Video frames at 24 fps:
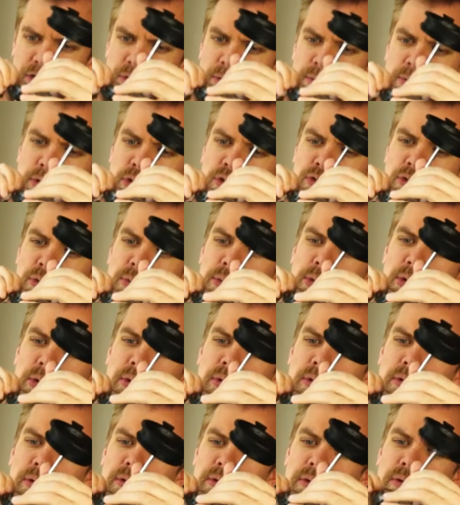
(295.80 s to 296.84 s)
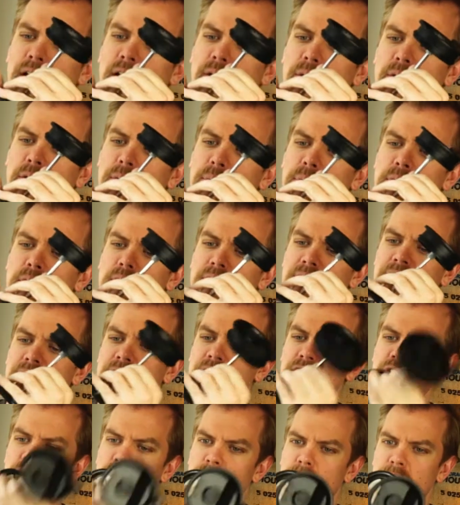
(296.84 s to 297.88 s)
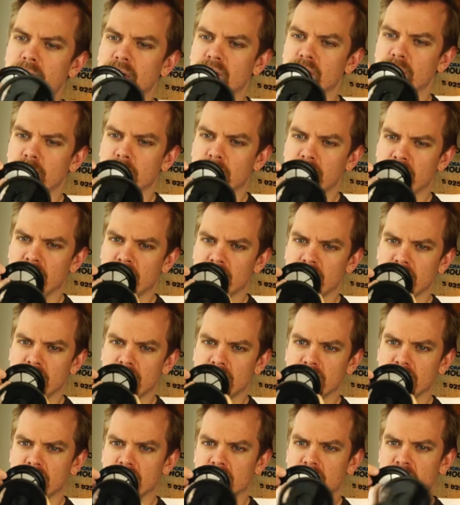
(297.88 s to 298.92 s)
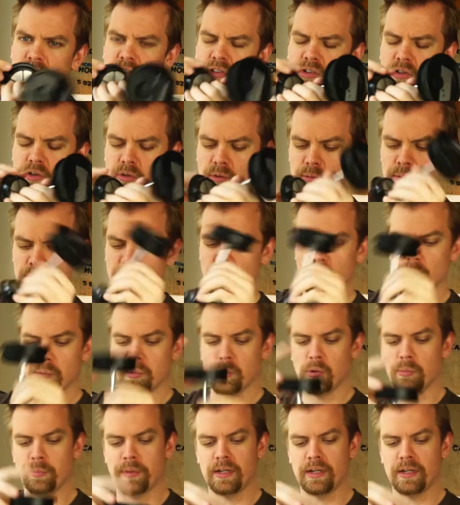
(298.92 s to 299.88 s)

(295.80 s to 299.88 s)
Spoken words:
it's removable. I don't want to pull at it too much, but it doesn't look removable.